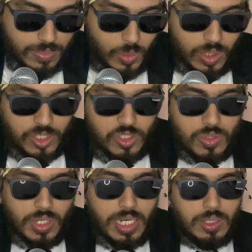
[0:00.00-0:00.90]
who are just
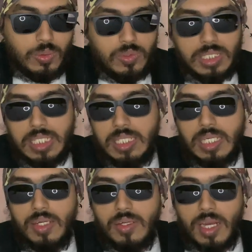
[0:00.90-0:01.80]
trying to set
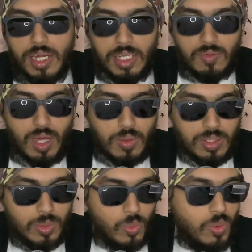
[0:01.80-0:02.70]
their narrative out
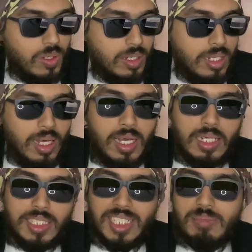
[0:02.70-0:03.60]
in the world.
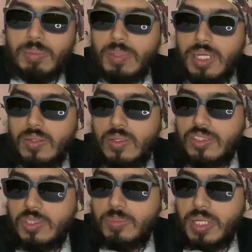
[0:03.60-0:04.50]
These people are not
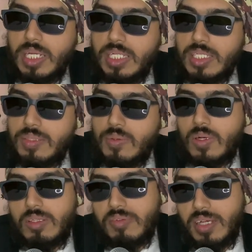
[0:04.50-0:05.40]
just paying attention to all
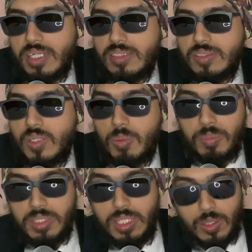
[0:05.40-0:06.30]
the facts, or
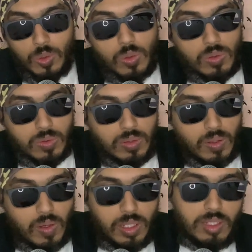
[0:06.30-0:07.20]
maybe they know
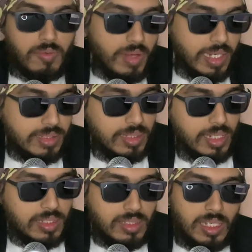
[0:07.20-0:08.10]
all the facts and they
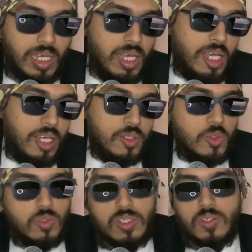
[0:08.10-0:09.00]
are still
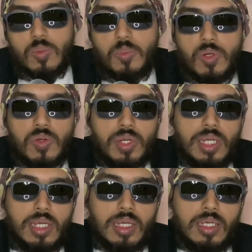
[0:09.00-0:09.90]
choosing to
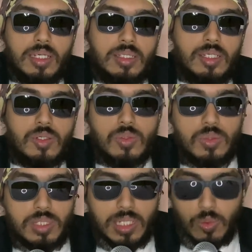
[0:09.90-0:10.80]
portray
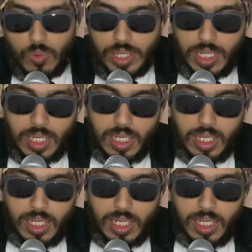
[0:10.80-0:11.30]
truth in a way